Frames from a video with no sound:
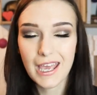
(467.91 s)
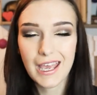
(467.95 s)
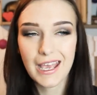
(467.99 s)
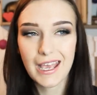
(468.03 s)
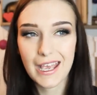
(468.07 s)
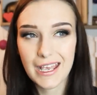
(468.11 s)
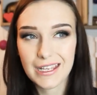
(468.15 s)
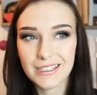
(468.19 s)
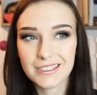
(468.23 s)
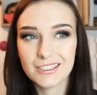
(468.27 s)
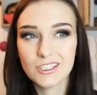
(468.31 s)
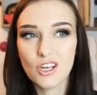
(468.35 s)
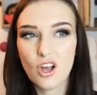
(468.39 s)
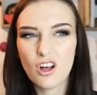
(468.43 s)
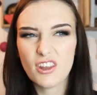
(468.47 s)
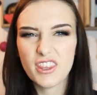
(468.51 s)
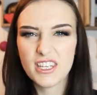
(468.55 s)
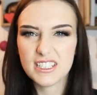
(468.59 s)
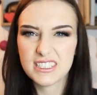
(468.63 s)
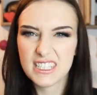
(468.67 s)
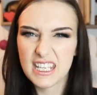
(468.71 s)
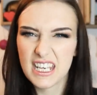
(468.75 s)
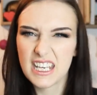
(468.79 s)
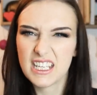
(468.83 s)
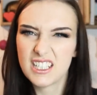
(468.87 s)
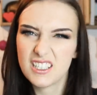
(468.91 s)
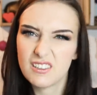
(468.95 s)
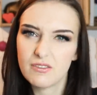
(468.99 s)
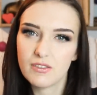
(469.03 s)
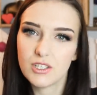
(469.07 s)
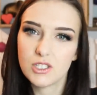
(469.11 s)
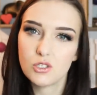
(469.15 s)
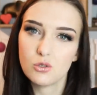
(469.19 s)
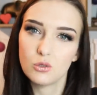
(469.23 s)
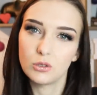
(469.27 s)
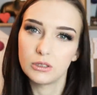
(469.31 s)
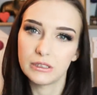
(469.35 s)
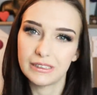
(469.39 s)
It's not this
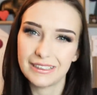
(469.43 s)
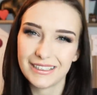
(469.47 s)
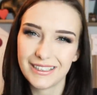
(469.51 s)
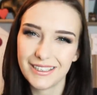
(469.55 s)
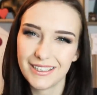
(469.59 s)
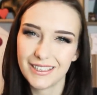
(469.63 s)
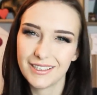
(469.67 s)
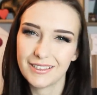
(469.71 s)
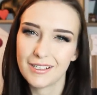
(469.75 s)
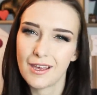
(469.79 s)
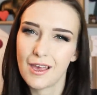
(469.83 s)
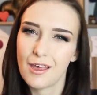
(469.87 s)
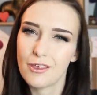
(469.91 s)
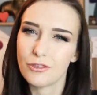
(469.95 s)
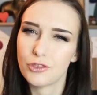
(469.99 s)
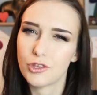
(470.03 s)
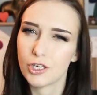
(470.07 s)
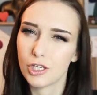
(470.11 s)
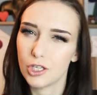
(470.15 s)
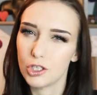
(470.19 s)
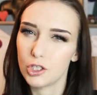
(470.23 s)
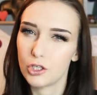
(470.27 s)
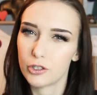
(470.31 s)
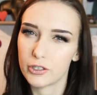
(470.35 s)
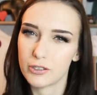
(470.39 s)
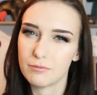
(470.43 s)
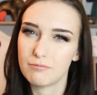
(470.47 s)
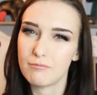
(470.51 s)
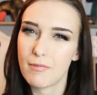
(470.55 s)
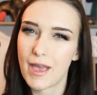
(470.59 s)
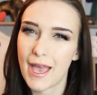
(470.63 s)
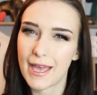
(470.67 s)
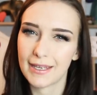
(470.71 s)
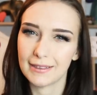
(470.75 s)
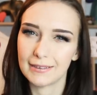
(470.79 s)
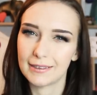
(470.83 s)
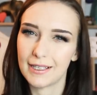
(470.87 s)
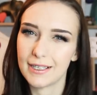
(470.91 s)
individual need that a lot of
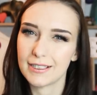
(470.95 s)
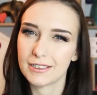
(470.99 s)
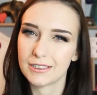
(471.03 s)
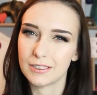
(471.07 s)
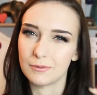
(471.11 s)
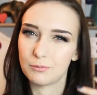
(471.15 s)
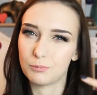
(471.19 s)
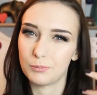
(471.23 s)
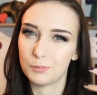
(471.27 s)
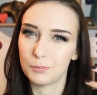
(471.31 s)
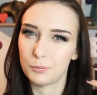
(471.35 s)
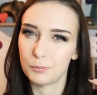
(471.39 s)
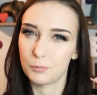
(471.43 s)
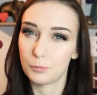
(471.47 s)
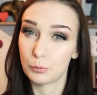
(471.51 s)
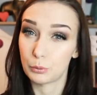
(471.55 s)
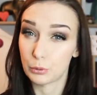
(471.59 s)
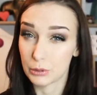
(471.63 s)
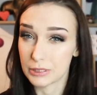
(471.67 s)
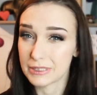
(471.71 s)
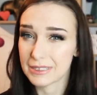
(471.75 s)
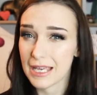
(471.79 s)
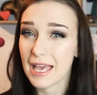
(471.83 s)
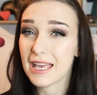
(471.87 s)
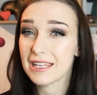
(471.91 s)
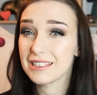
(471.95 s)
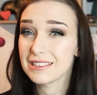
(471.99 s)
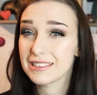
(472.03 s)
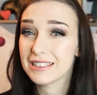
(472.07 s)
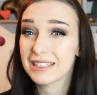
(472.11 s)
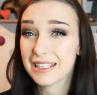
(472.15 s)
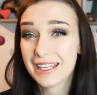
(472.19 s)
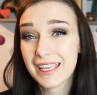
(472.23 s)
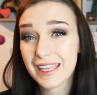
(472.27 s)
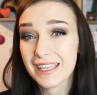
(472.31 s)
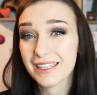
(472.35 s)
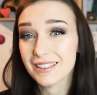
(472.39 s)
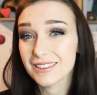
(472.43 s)
men like to pretend it
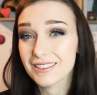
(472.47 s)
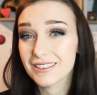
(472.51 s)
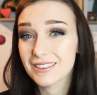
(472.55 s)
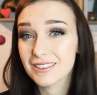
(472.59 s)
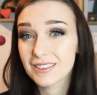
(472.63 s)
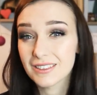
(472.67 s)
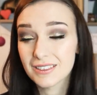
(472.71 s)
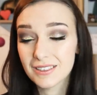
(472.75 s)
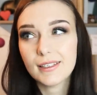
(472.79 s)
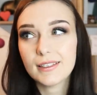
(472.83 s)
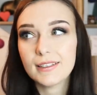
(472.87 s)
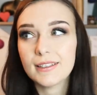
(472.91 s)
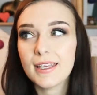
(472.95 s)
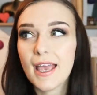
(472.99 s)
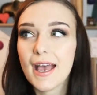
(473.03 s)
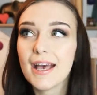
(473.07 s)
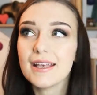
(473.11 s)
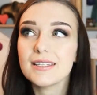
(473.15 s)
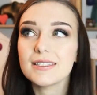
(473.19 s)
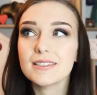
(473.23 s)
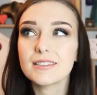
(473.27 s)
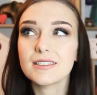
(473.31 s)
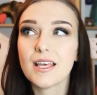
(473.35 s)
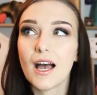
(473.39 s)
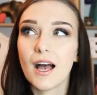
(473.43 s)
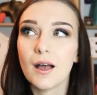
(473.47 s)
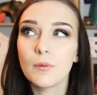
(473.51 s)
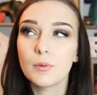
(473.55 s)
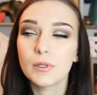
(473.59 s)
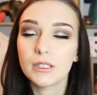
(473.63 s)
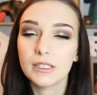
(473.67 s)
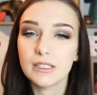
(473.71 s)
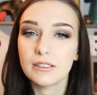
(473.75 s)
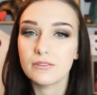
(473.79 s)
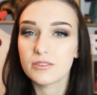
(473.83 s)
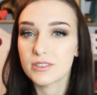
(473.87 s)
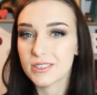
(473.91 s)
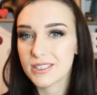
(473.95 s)
is. Yes, I
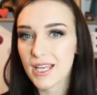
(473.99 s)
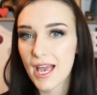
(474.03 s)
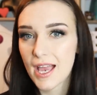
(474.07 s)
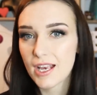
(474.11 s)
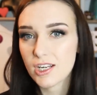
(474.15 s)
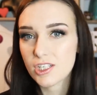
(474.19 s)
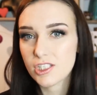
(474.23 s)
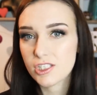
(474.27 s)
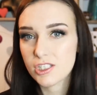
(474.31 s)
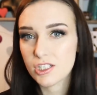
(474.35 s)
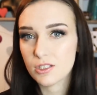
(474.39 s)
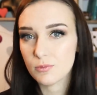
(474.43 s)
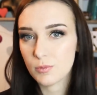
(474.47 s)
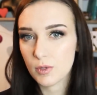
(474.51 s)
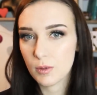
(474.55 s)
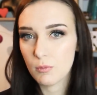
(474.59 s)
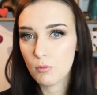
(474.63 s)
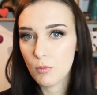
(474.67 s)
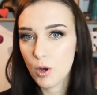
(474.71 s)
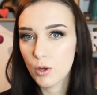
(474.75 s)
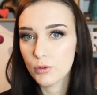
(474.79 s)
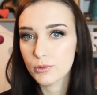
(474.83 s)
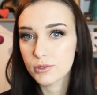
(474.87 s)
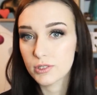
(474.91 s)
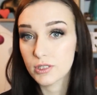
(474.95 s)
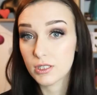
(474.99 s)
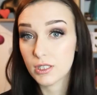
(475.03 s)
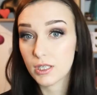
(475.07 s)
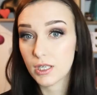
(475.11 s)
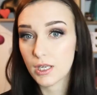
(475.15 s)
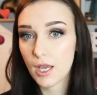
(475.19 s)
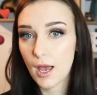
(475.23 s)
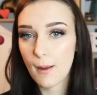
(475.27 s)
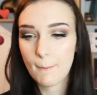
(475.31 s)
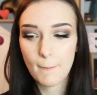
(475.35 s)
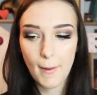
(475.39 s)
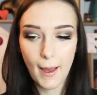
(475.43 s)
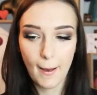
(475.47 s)
believe sex should be mostly
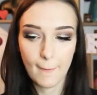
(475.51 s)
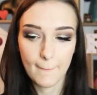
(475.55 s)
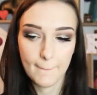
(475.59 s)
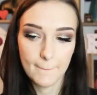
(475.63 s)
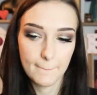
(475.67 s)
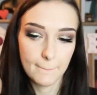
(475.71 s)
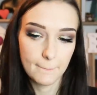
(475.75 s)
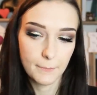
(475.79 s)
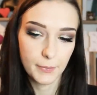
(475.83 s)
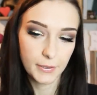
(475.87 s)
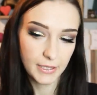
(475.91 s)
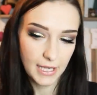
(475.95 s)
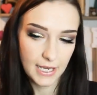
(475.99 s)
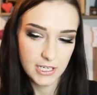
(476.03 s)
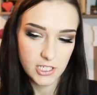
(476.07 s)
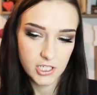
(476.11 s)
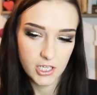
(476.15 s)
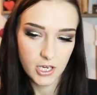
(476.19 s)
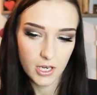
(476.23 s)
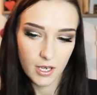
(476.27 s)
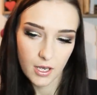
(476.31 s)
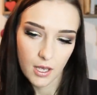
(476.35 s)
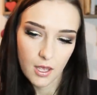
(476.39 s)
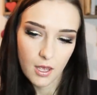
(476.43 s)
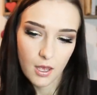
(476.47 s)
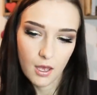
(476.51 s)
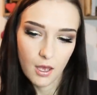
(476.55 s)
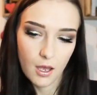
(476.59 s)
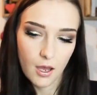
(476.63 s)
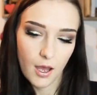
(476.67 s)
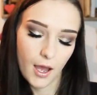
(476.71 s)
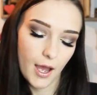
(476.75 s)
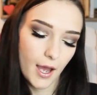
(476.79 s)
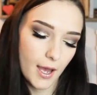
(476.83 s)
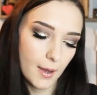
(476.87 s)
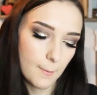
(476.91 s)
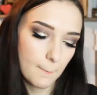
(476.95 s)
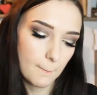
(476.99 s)
about pleasure,
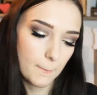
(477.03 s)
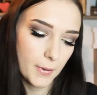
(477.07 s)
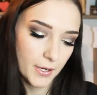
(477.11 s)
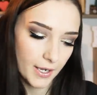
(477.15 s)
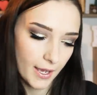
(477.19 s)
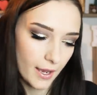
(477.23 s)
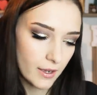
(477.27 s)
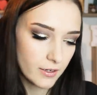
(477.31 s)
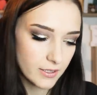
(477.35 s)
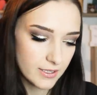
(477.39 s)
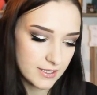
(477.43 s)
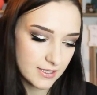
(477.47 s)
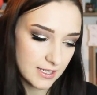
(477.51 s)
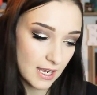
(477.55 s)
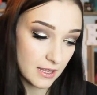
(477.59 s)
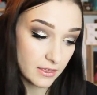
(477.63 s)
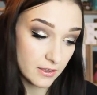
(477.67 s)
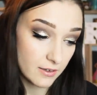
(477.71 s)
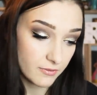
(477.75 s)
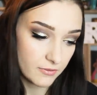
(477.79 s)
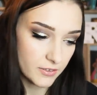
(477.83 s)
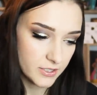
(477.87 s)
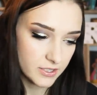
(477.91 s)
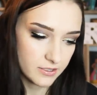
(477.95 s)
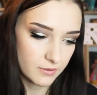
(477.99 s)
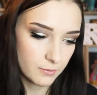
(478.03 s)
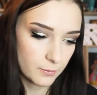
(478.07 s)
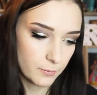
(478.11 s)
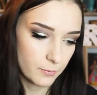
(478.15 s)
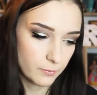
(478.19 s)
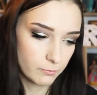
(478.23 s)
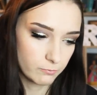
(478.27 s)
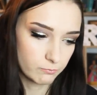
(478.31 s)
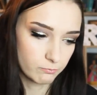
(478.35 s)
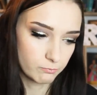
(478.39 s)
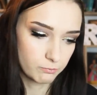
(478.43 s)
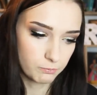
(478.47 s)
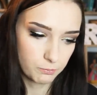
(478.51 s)
but I understand that for some
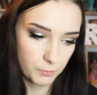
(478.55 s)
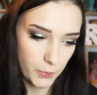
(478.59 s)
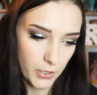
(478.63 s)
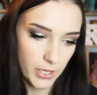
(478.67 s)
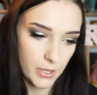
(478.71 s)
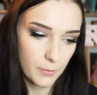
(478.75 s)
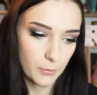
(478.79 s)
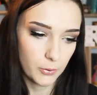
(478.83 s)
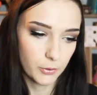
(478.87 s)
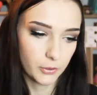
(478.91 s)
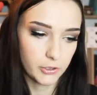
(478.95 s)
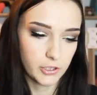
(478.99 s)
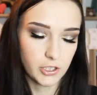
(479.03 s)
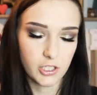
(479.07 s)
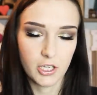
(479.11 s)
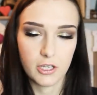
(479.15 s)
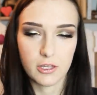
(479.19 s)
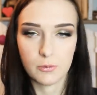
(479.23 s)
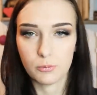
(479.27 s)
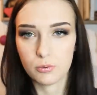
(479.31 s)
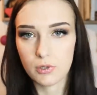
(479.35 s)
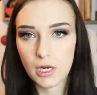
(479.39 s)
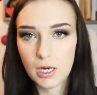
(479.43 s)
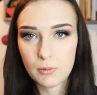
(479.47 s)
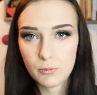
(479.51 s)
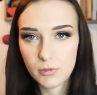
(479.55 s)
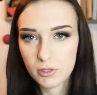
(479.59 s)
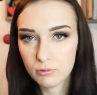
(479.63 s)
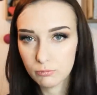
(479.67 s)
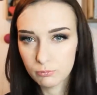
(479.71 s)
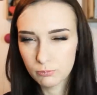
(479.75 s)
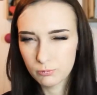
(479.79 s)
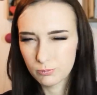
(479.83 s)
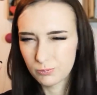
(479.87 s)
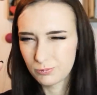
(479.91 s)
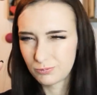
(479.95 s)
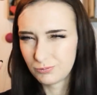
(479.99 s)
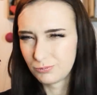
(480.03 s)
people, you know, the primary
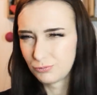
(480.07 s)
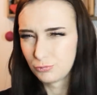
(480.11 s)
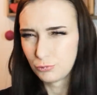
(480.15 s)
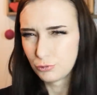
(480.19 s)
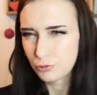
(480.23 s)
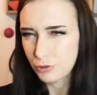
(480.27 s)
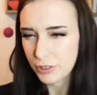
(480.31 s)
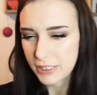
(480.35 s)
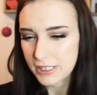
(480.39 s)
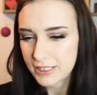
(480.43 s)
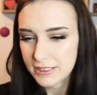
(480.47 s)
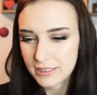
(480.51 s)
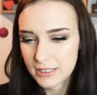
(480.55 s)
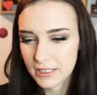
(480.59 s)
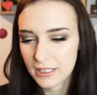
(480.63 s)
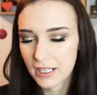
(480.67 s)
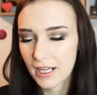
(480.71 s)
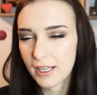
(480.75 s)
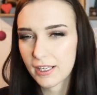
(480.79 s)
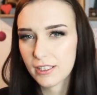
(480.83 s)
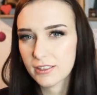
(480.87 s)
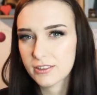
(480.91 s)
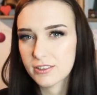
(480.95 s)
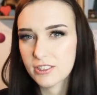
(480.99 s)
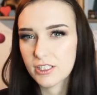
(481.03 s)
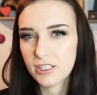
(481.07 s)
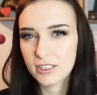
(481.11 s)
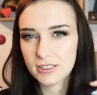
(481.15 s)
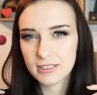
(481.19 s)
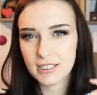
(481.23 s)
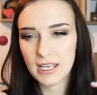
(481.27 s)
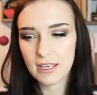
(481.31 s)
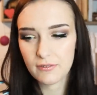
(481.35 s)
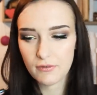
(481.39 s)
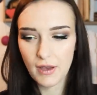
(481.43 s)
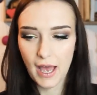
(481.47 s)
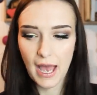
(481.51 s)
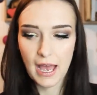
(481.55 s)
reason, I guess you could
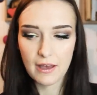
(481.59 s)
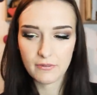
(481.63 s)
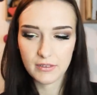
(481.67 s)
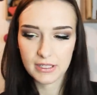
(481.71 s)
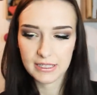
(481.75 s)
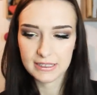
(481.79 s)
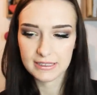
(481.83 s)
say, for having